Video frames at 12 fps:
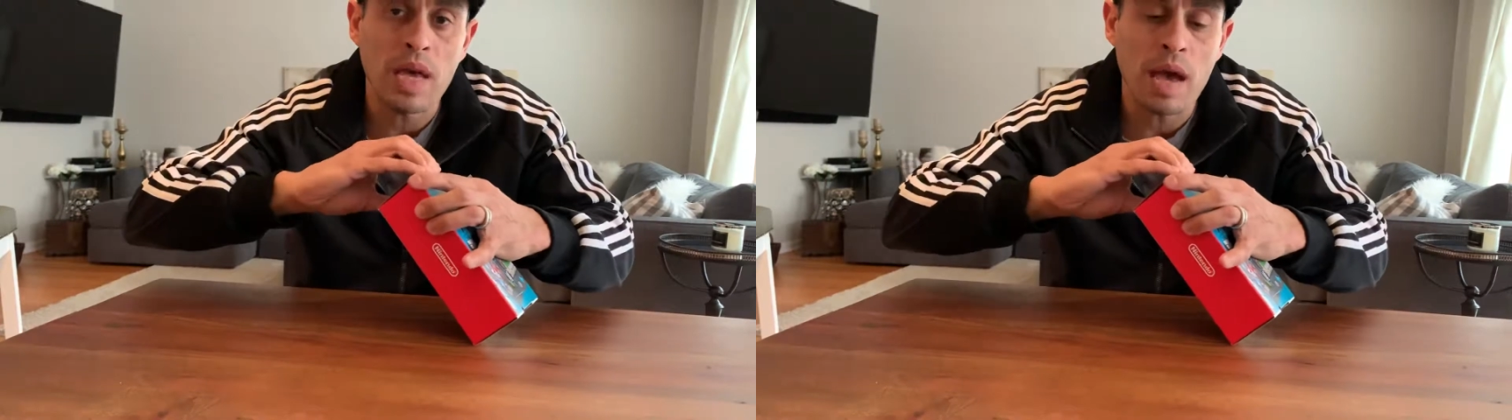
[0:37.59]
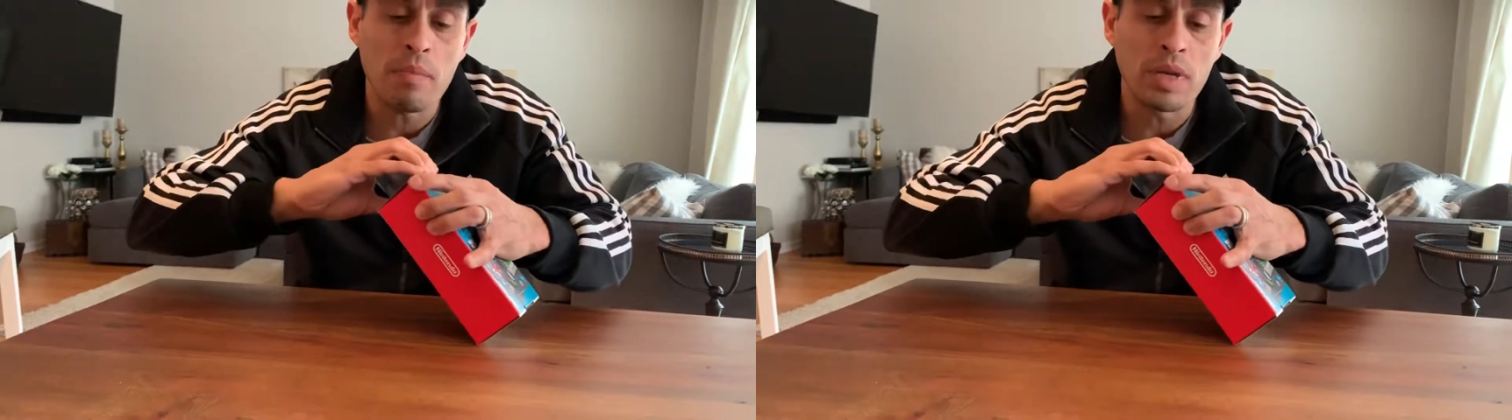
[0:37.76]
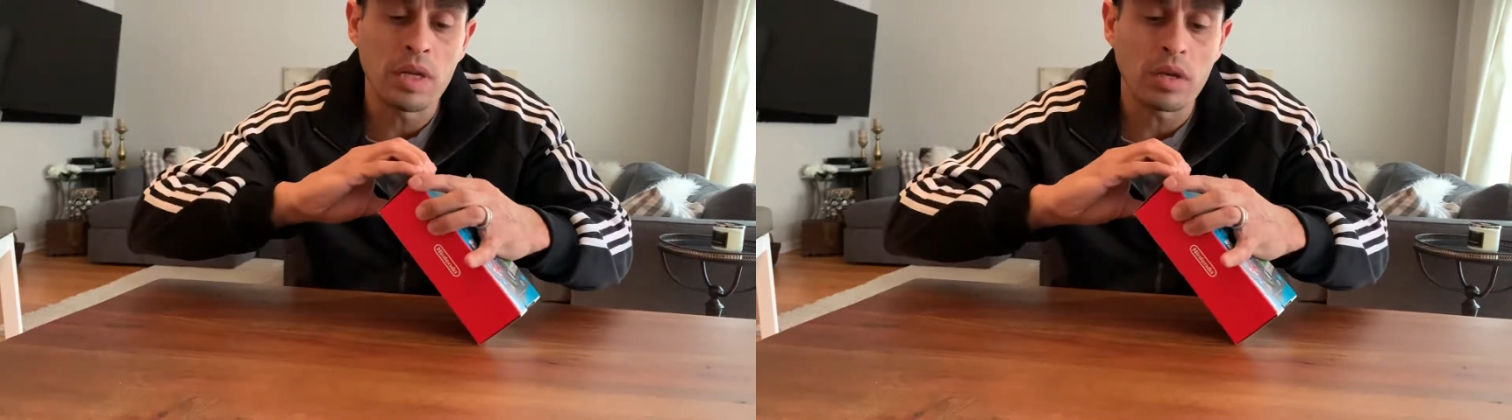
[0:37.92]

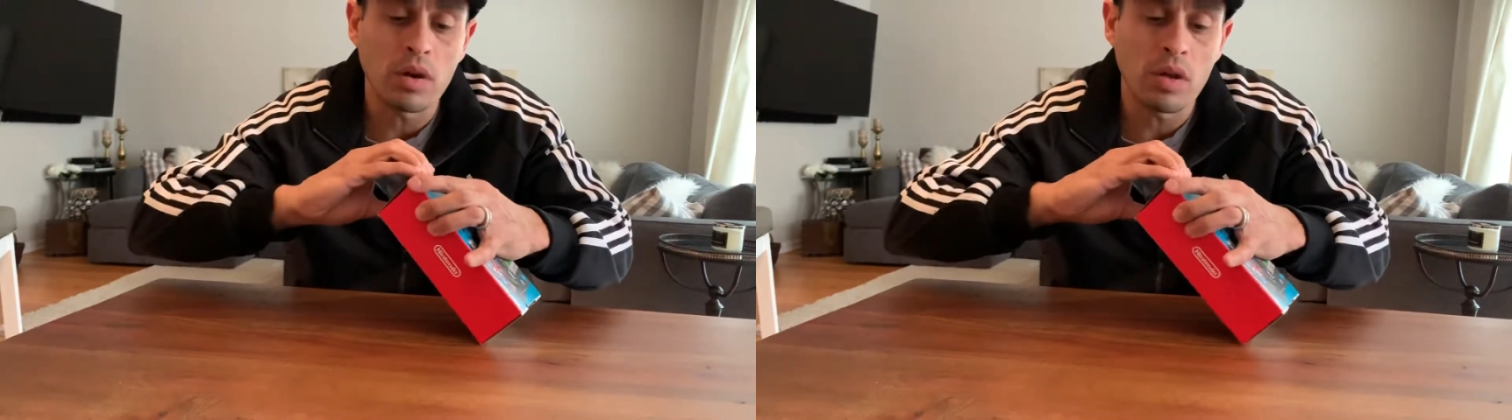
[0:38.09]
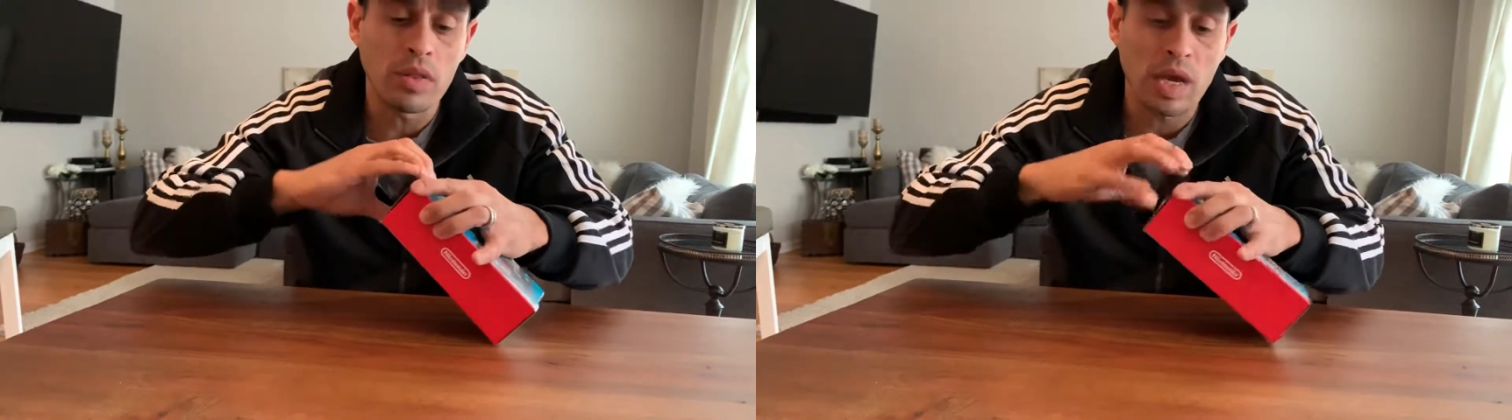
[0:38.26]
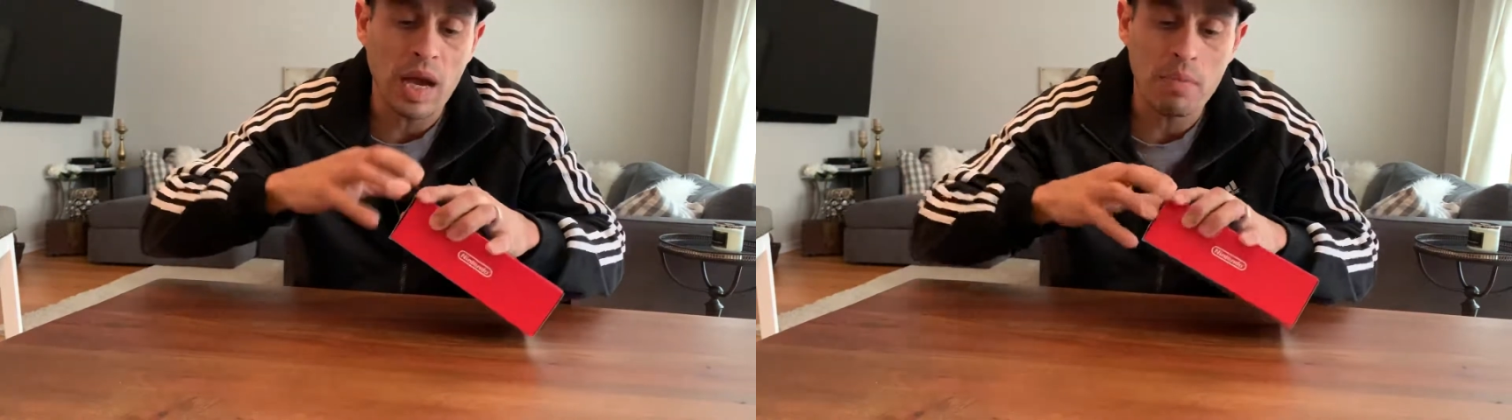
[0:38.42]
happening
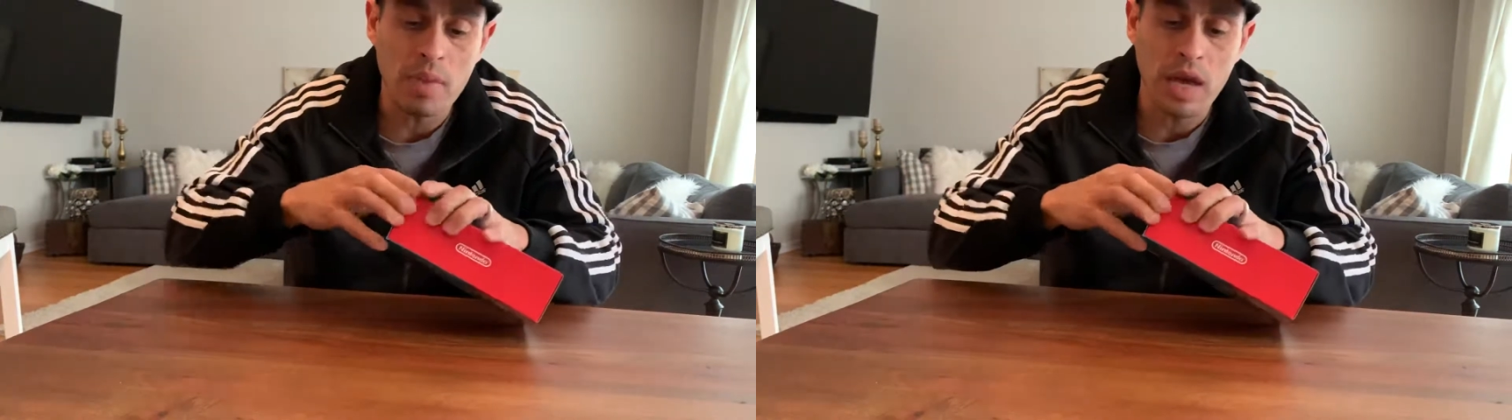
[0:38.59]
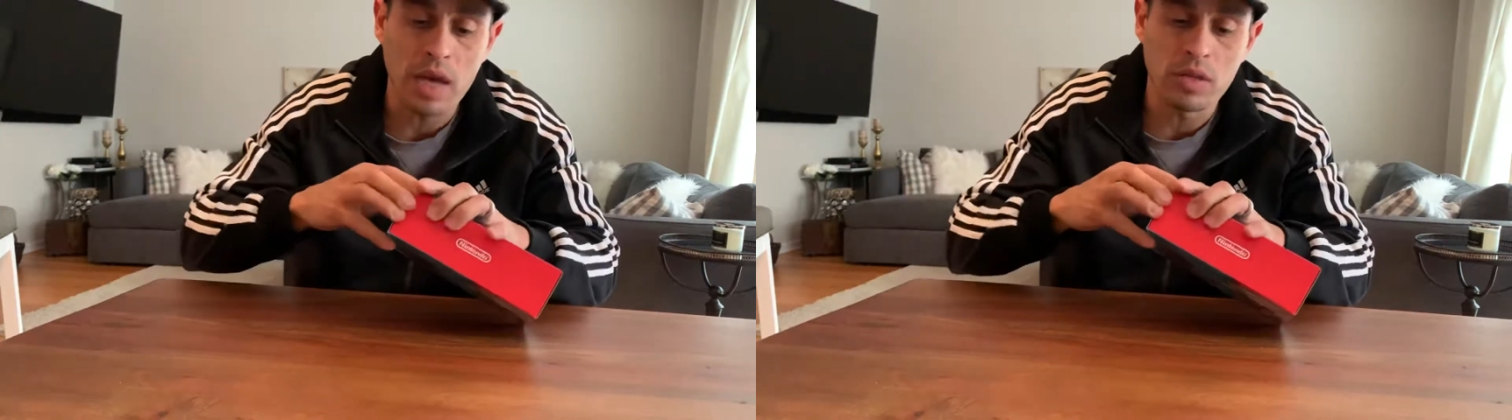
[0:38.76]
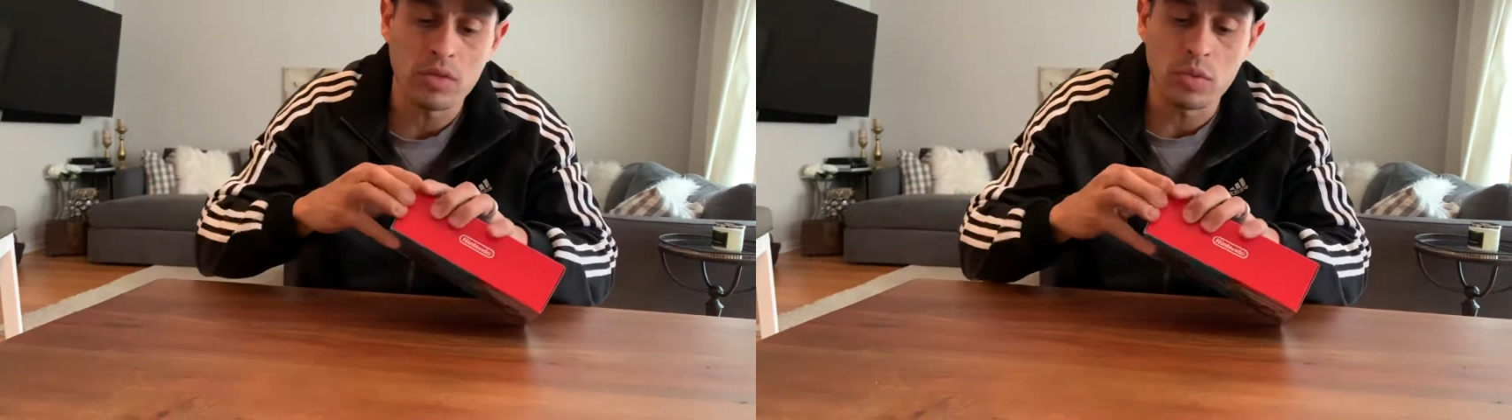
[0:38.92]
on the iPad,